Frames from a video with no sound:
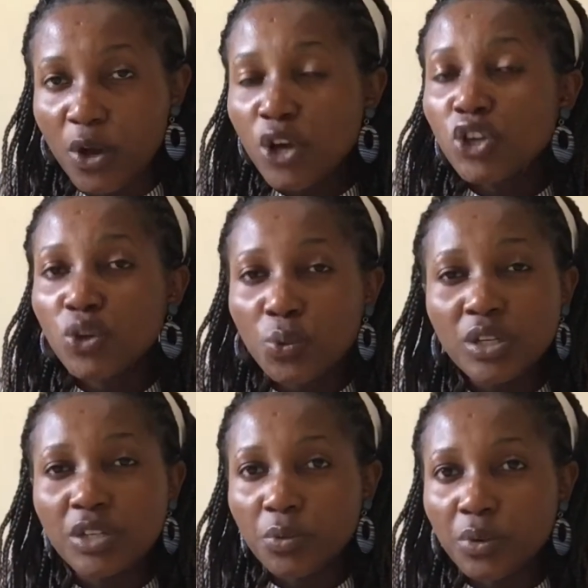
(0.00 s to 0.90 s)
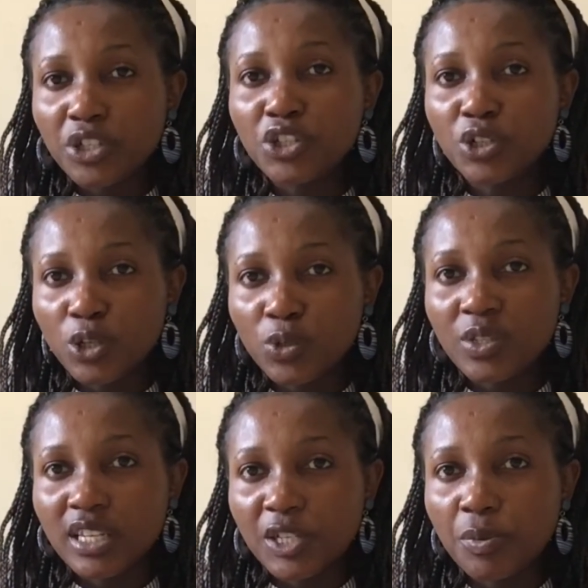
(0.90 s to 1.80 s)
You wouldn't wish to lose
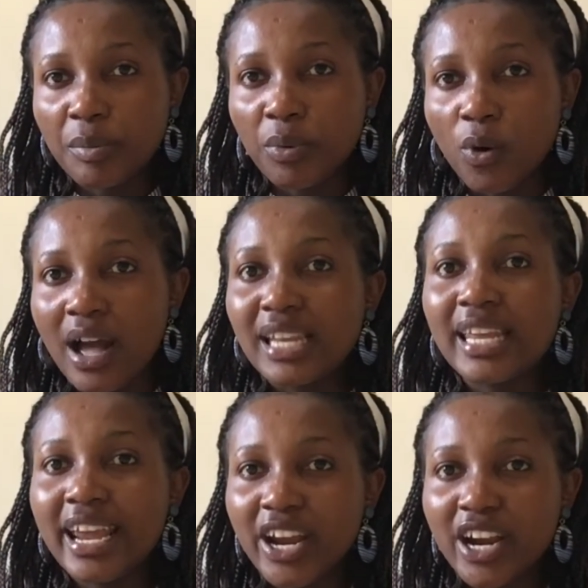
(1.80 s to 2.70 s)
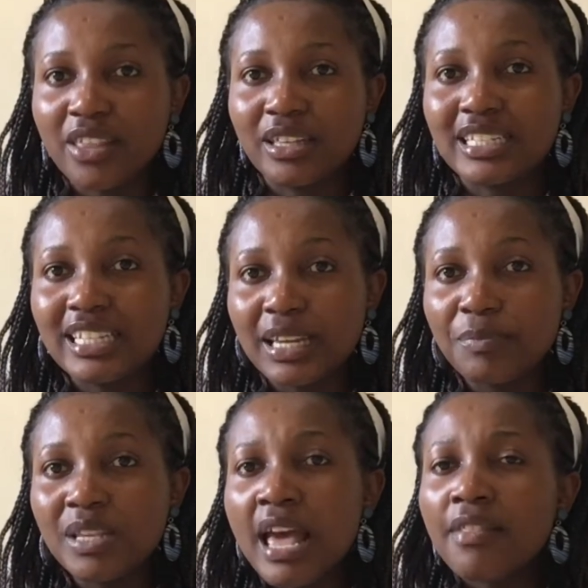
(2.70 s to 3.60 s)
such people. And here are the tips
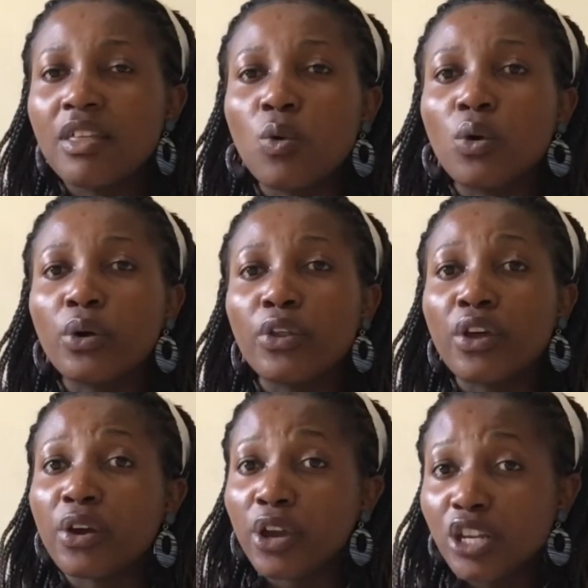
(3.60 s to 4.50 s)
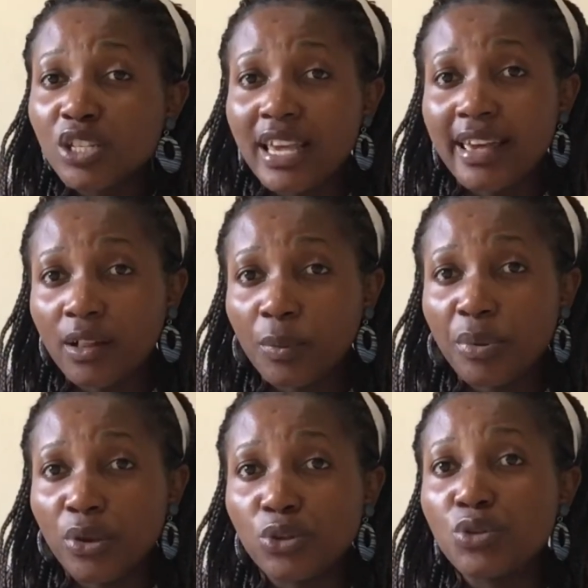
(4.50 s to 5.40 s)
that are going to help you
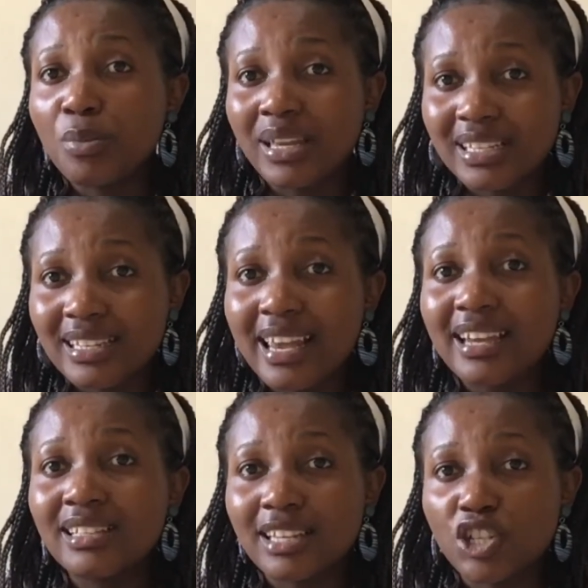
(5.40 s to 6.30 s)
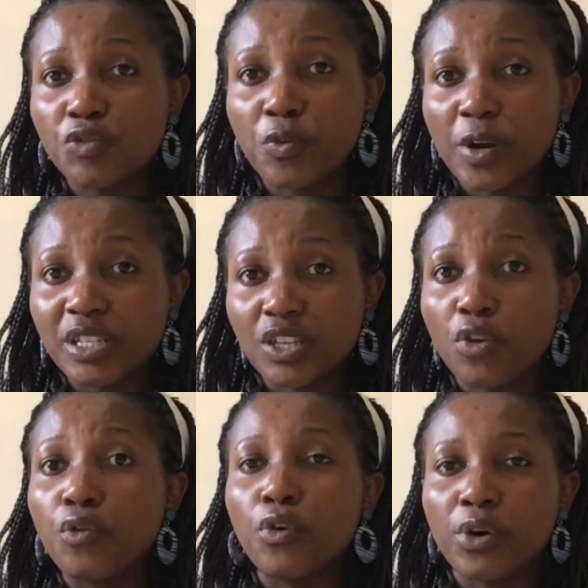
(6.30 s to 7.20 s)
to maintain such friends that you've
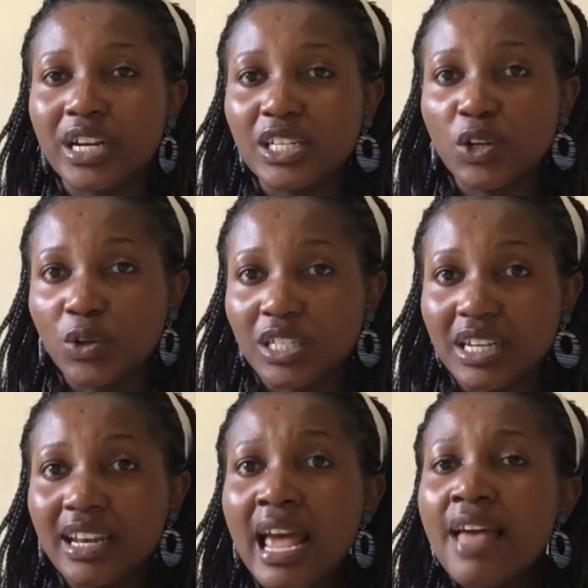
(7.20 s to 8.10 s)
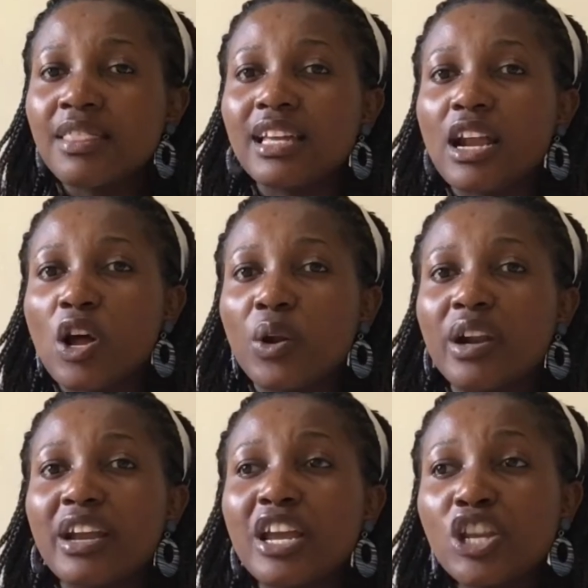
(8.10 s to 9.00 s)
already gotten, that are
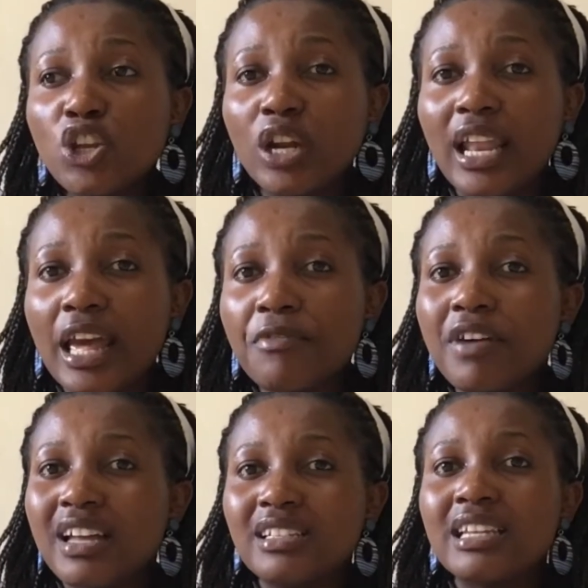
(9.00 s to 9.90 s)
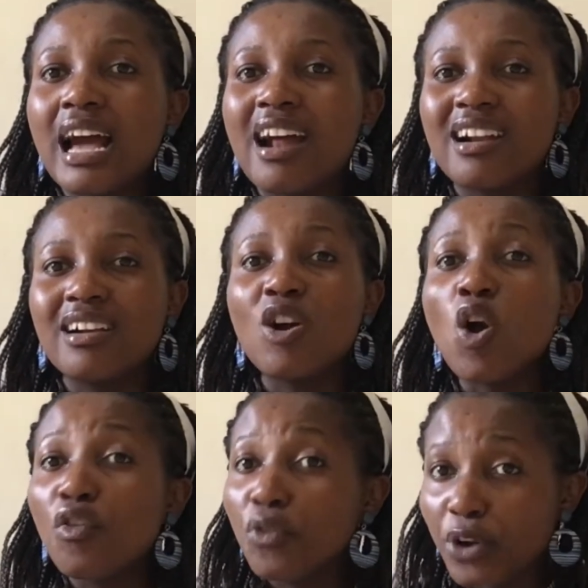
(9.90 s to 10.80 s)
in your life and are of
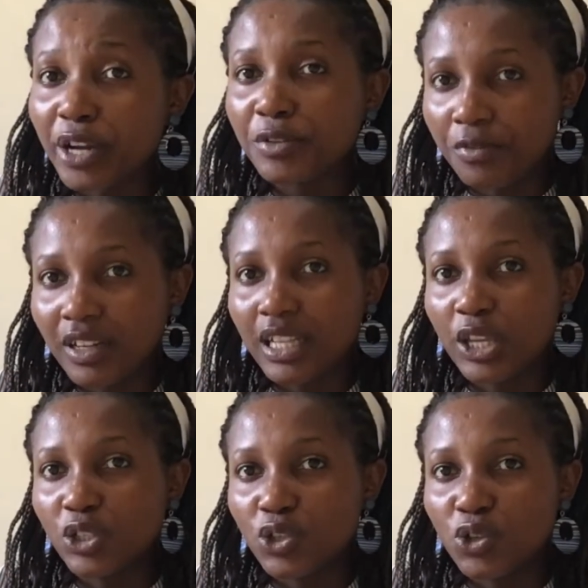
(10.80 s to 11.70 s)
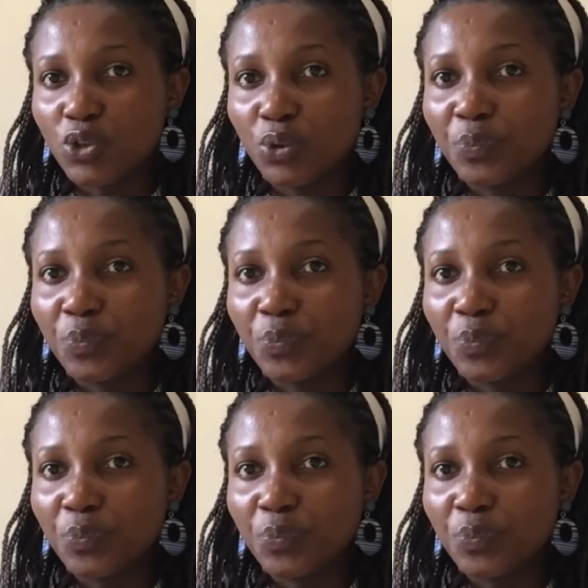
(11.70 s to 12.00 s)
great value to you.